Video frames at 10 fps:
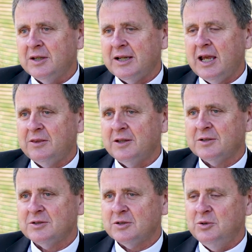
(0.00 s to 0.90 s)

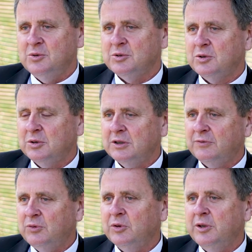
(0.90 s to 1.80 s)
Catholic schools couldn't
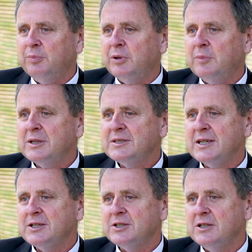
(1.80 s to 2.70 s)
afford the primer
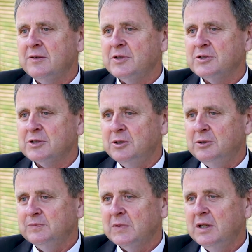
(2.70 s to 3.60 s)
section of the
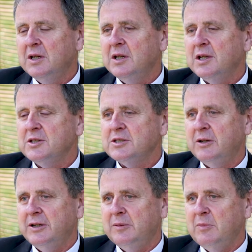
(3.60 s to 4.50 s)
school. And
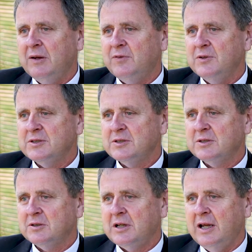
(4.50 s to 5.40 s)
so I did my first
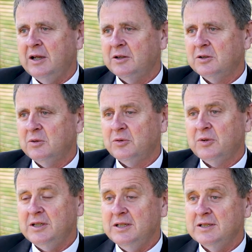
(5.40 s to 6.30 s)
2 or
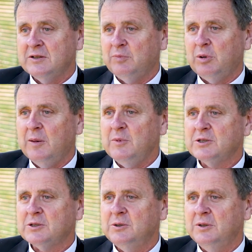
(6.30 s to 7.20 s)
3 years of primary
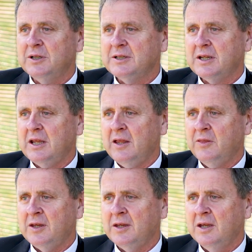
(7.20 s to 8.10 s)
school
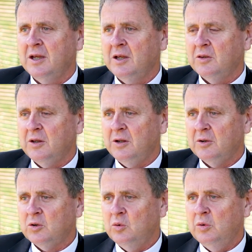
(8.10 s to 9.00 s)
at the
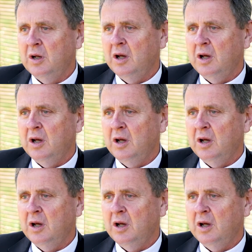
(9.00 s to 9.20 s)
local